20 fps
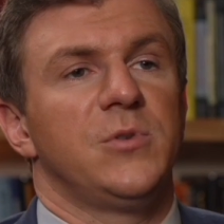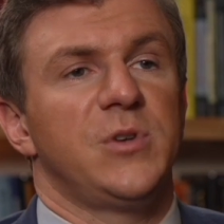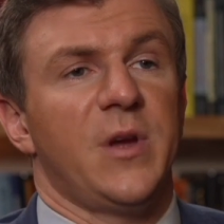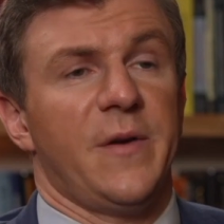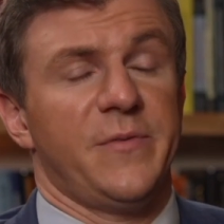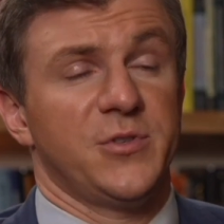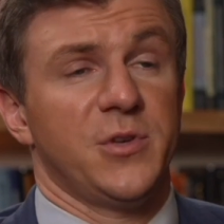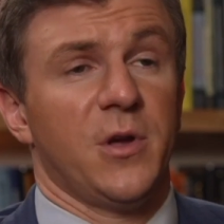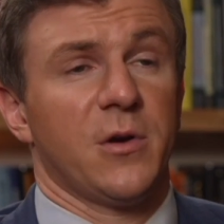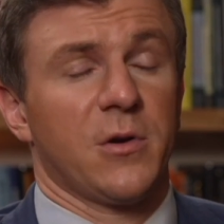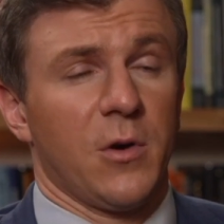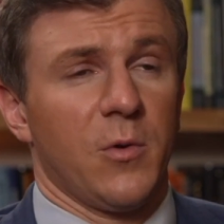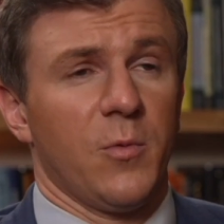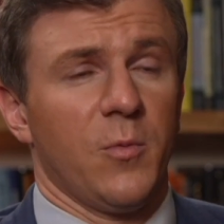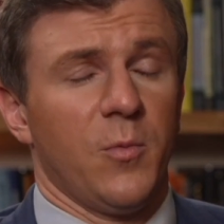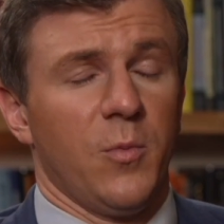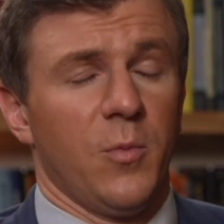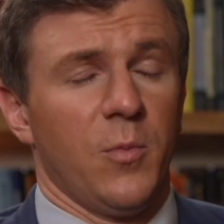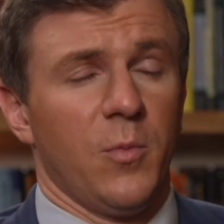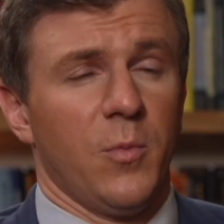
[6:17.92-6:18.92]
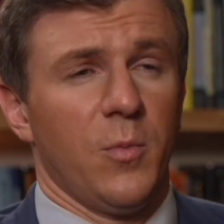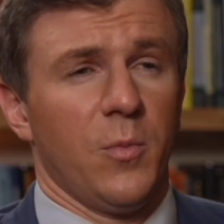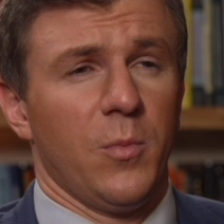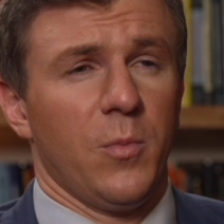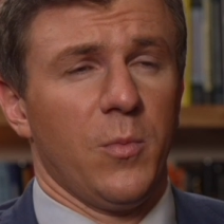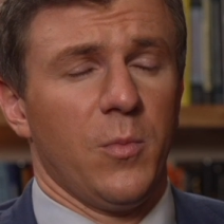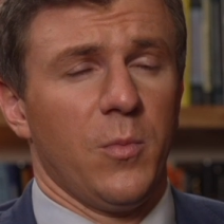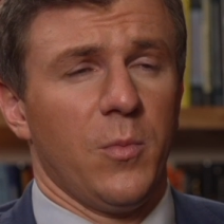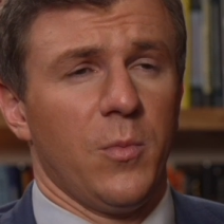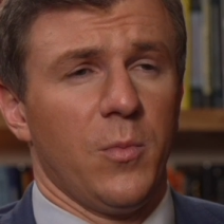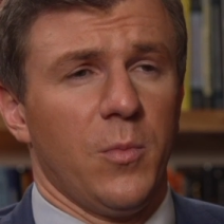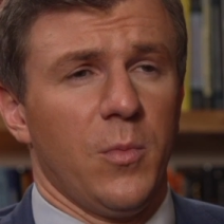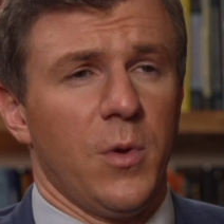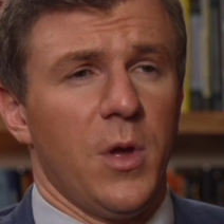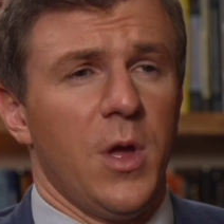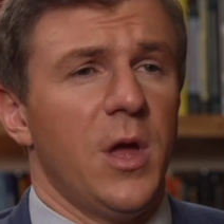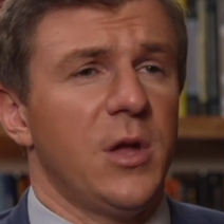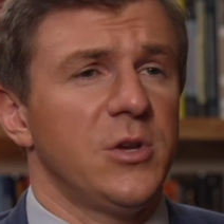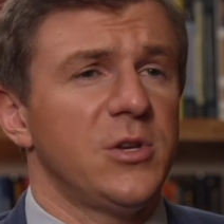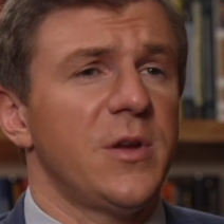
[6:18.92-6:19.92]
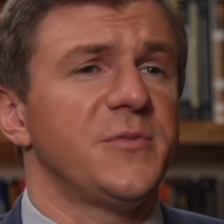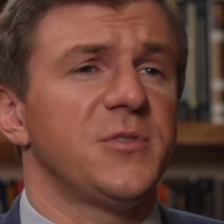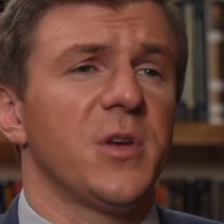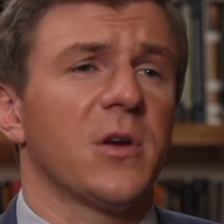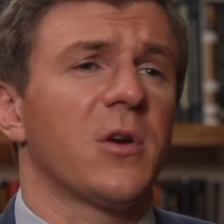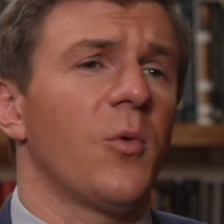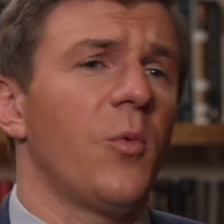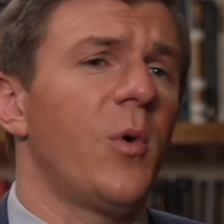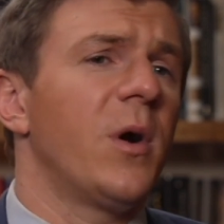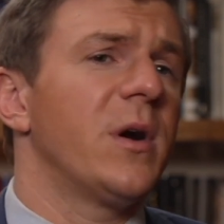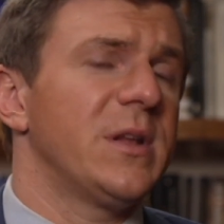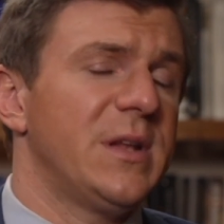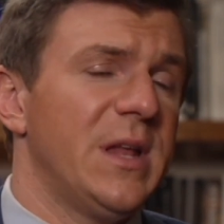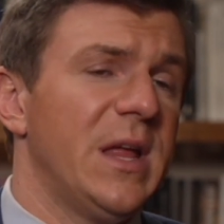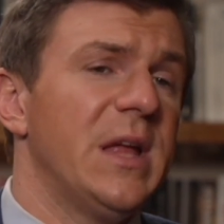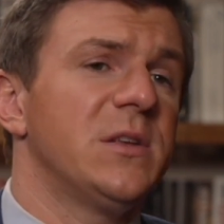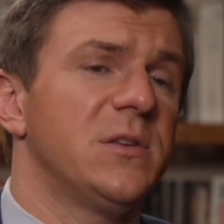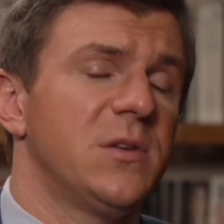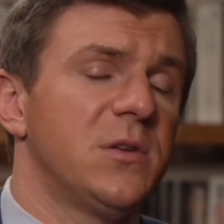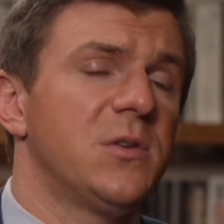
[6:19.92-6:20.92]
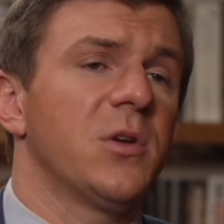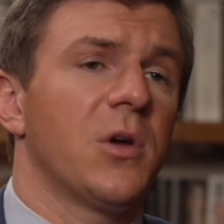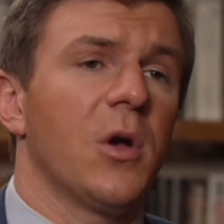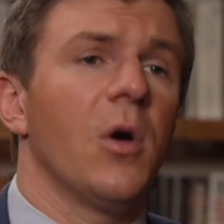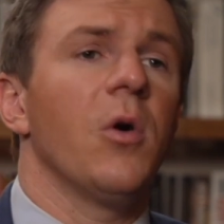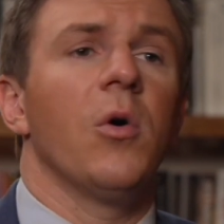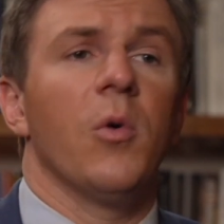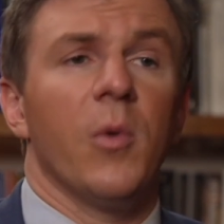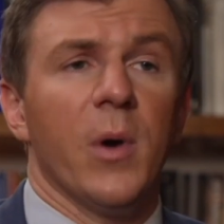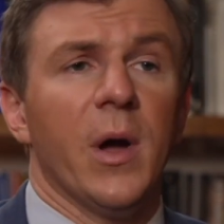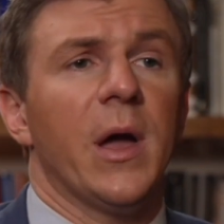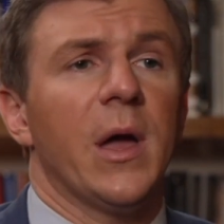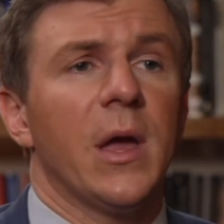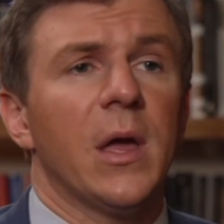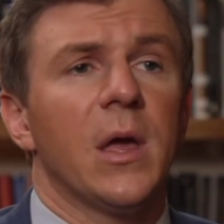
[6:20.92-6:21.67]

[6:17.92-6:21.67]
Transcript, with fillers: Jeff Zucker. On, on the record. Jeff Zucker wanted it to go away.